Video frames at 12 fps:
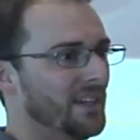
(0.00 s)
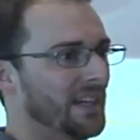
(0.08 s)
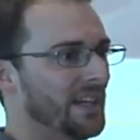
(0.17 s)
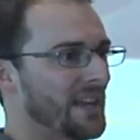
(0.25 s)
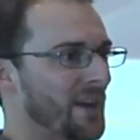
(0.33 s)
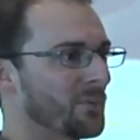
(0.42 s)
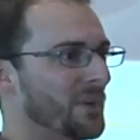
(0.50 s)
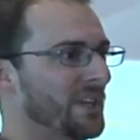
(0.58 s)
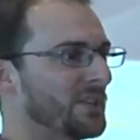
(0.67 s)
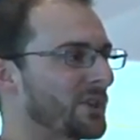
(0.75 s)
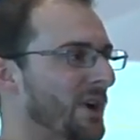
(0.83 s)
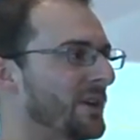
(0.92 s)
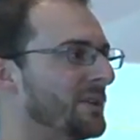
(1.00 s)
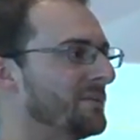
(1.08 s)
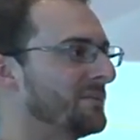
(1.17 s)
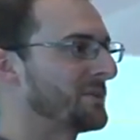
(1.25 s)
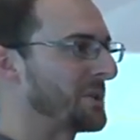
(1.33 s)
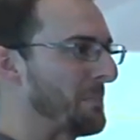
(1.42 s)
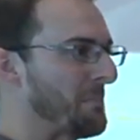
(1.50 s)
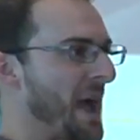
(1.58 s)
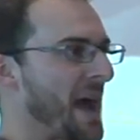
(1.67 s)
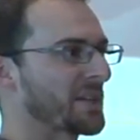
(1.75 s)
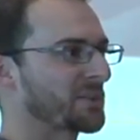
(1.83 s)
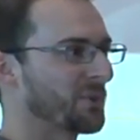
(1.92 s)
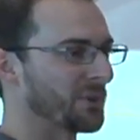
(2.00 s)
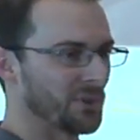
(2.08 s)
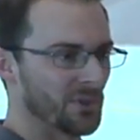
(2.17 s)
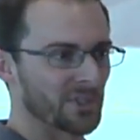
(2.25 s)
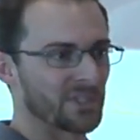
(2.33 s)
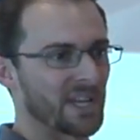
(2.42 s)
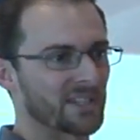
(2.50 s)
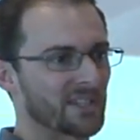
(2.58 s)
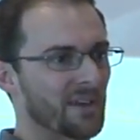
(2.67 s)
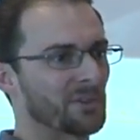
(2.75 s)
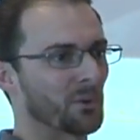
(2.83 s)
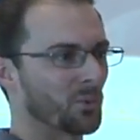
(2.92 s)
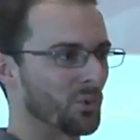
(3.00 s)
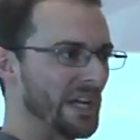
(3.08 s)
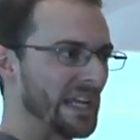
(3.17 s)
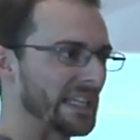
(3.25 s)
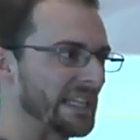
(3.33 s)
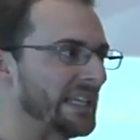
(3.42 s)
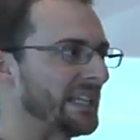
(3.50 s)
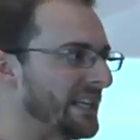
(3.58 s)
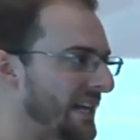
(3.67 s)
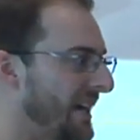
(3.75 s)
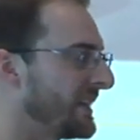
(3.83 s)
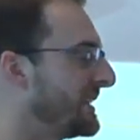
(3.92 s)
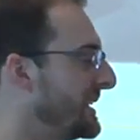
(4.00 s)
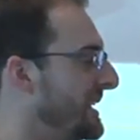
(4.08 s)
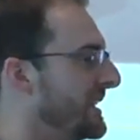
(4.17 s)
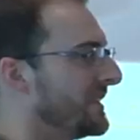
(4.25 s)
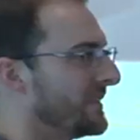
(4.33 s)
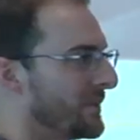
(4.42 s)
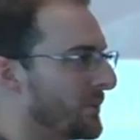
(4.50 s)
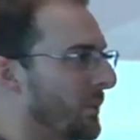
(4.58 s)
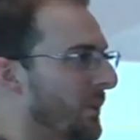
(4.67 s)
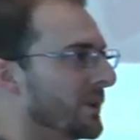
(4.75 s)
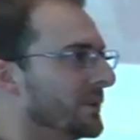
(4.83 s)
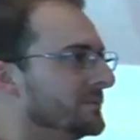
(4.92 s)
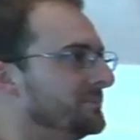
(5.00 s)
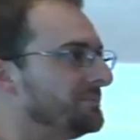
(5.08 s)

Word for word: Uh, that really started to mass produce that stuff, to really get it out into the, the world.